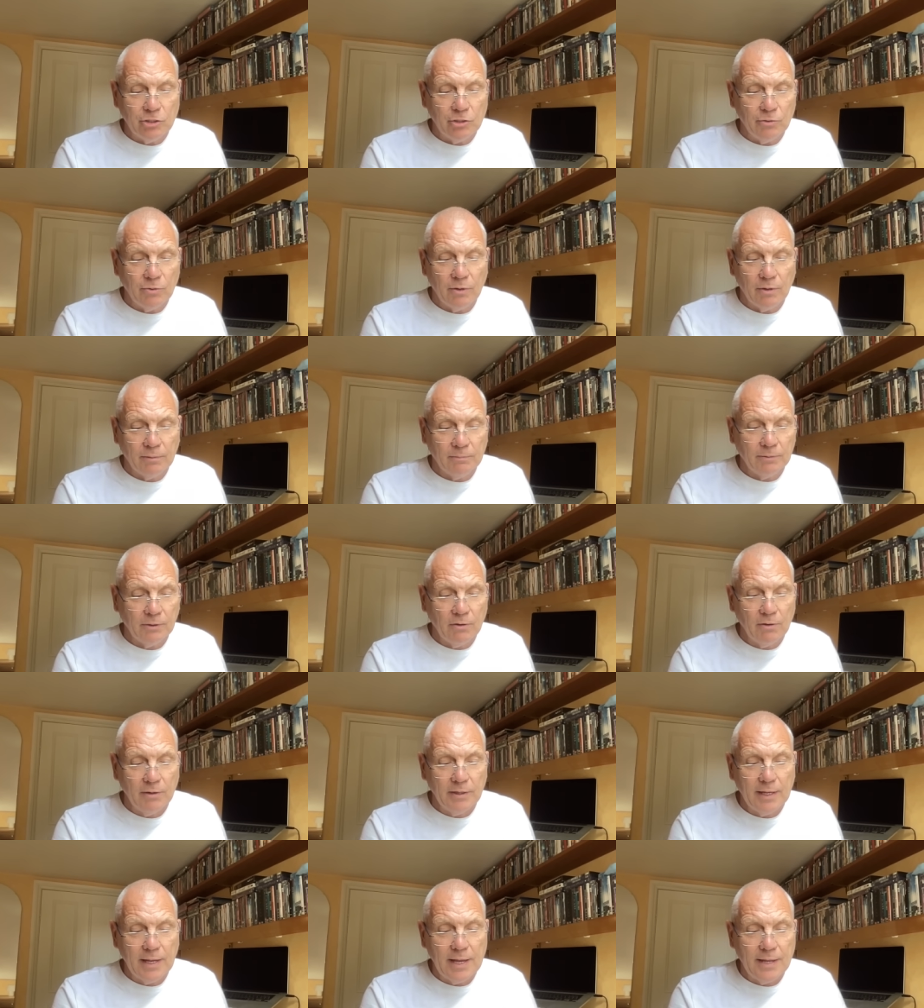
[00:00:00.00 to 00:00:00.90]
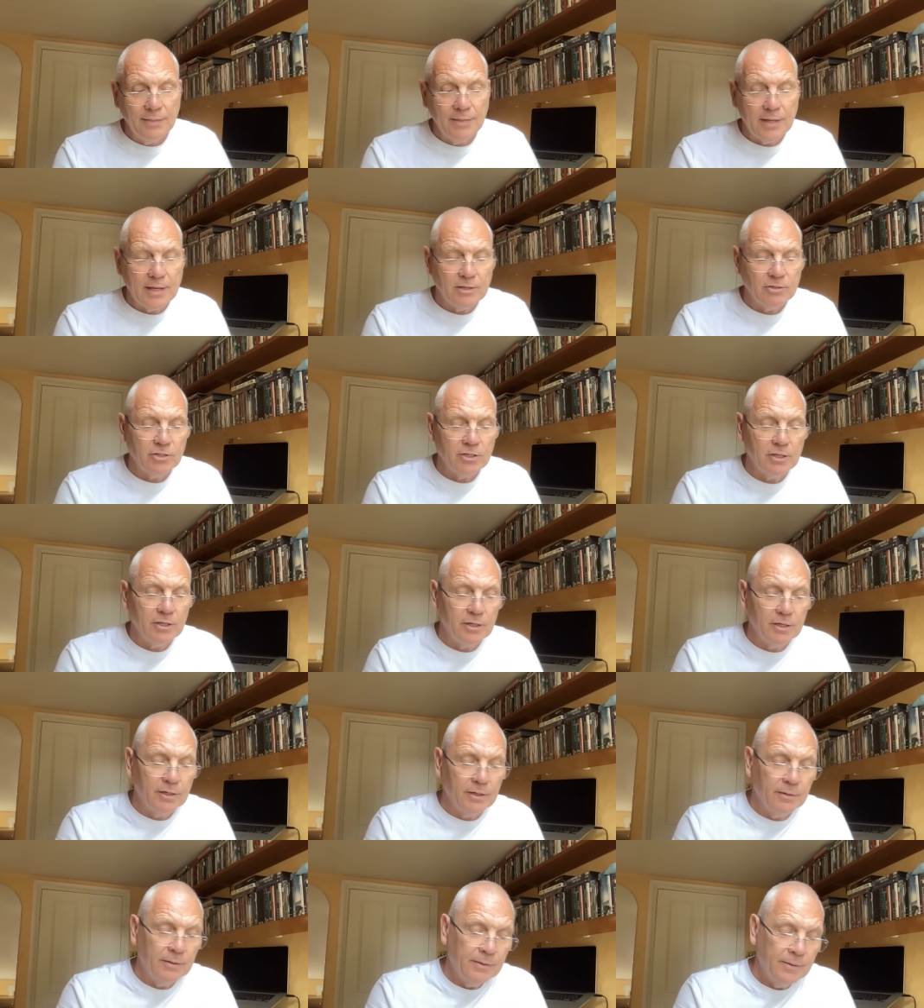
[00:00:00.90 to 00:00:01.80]
you, I'm kind of getting there's
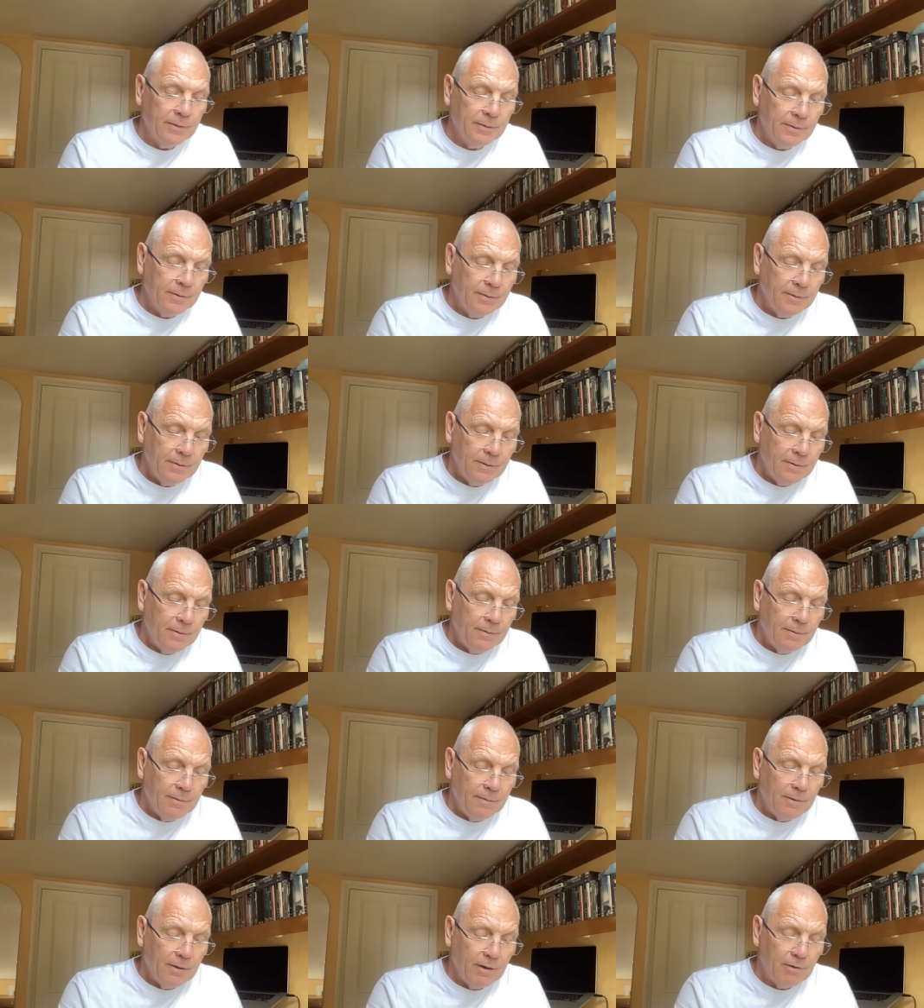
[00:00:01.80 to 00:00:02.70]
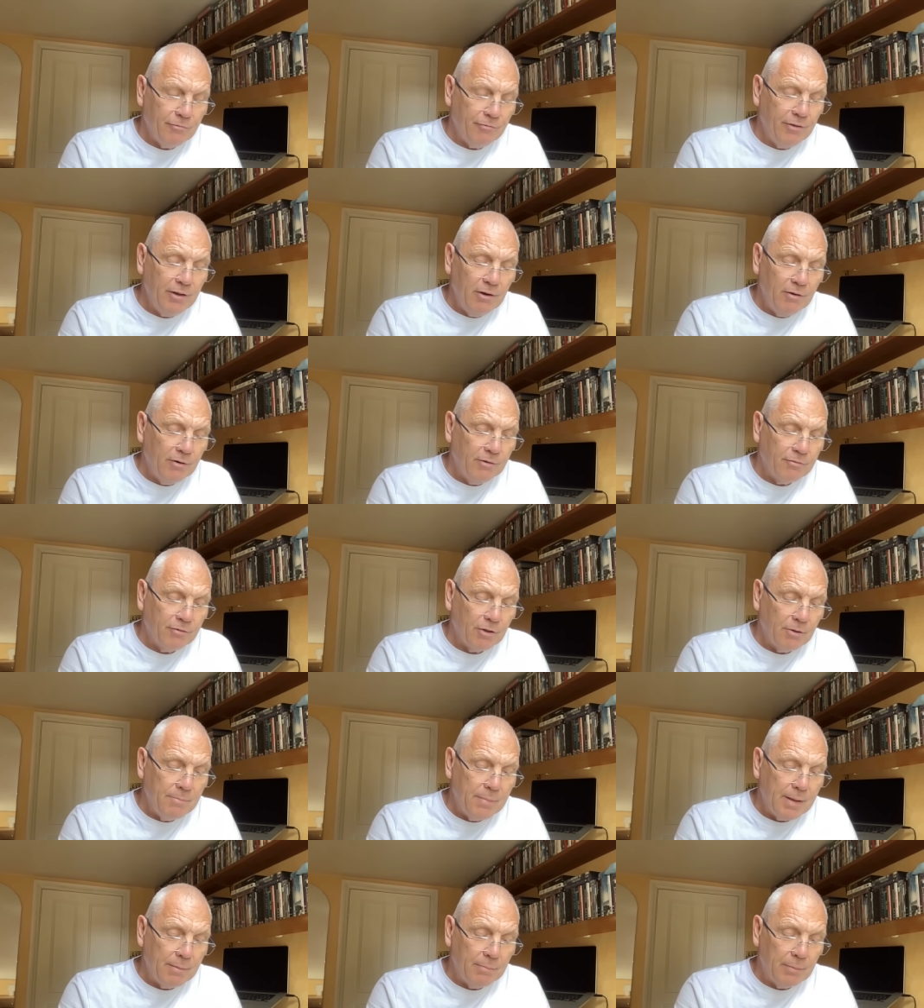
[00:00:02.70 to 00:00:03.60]
a a fear of
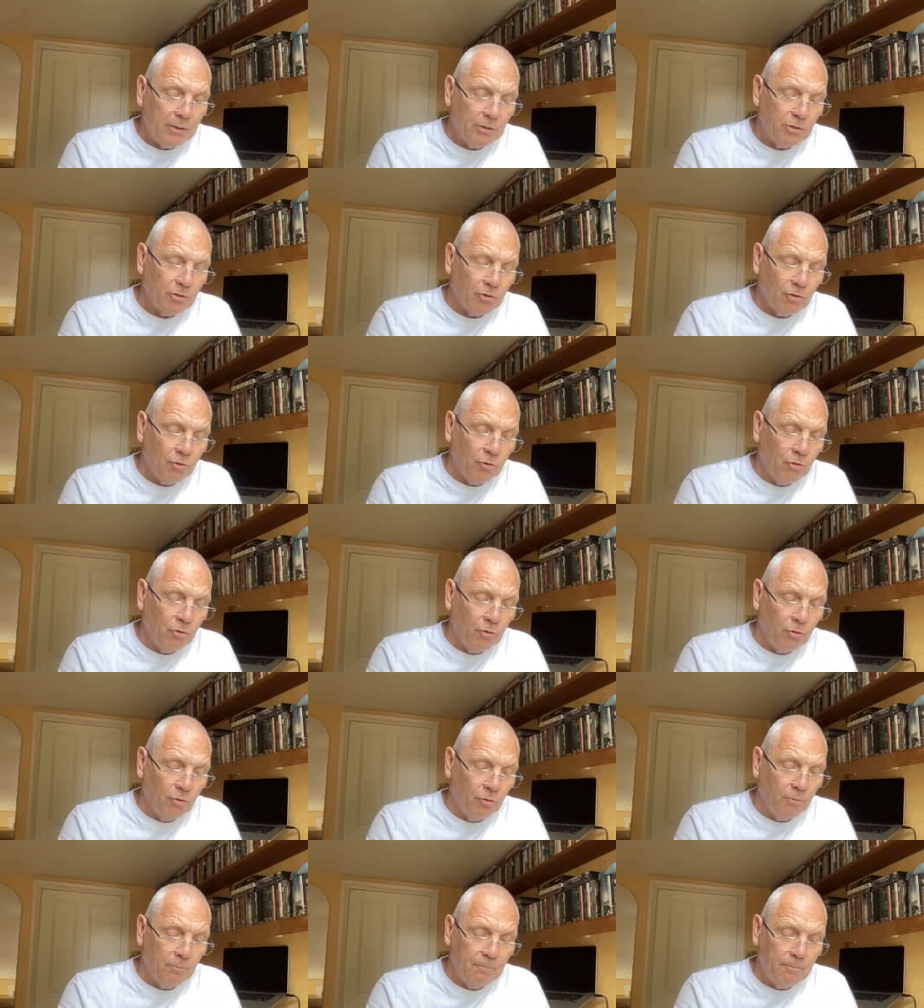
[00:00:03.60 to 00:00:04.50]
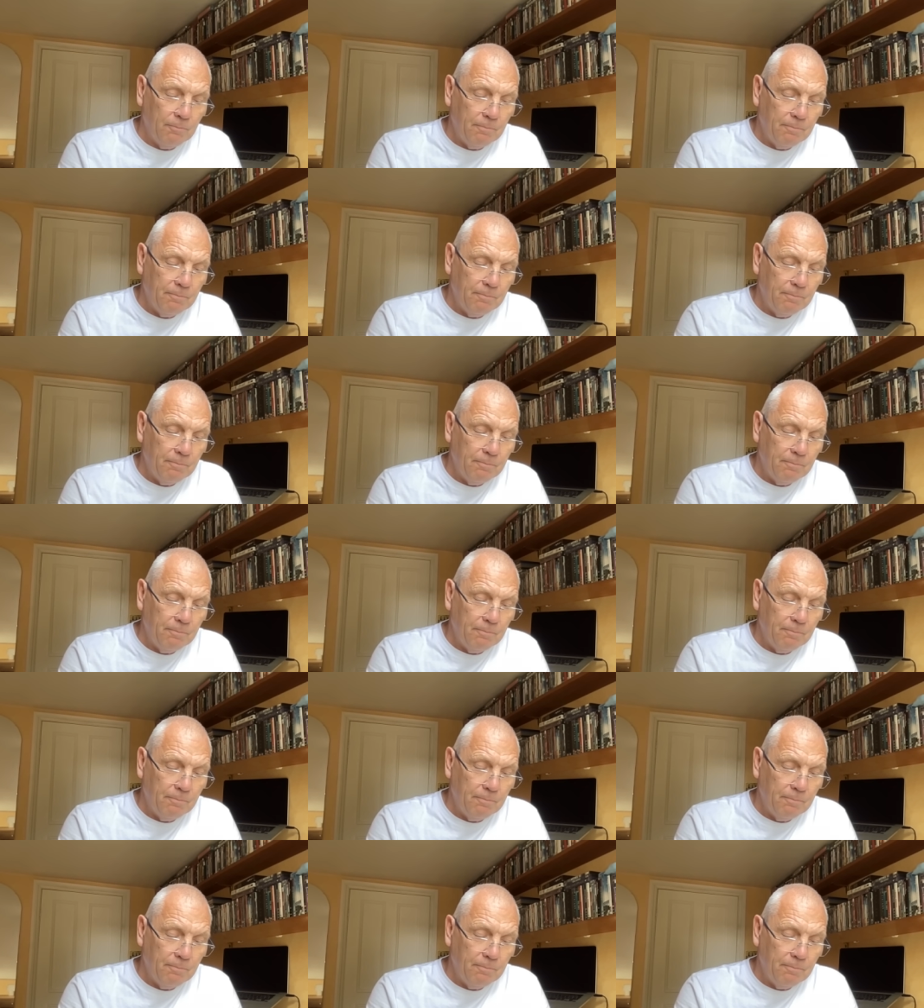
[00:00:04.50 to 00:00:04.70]
commitment or